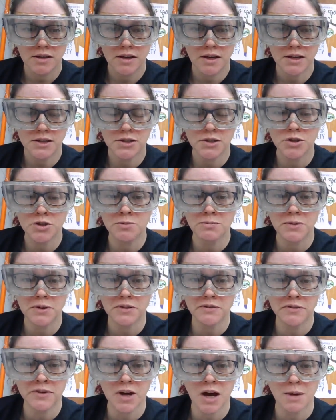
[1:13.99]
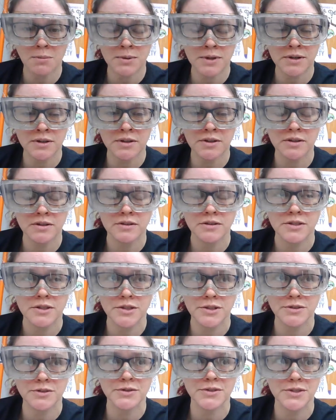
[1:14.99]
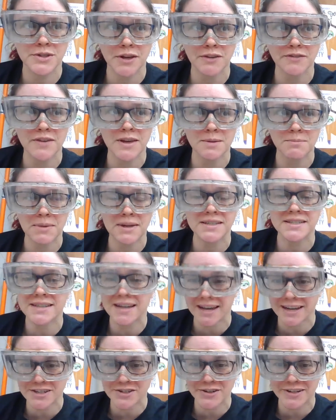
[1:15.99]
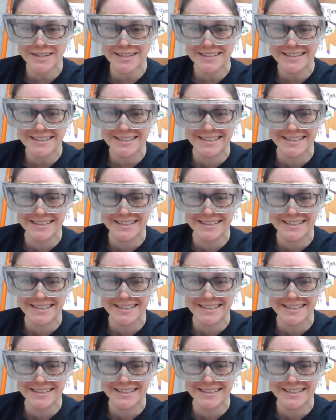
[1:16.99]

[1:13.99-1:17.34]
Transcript: a scoop of copper 2 sulfate pentahydrate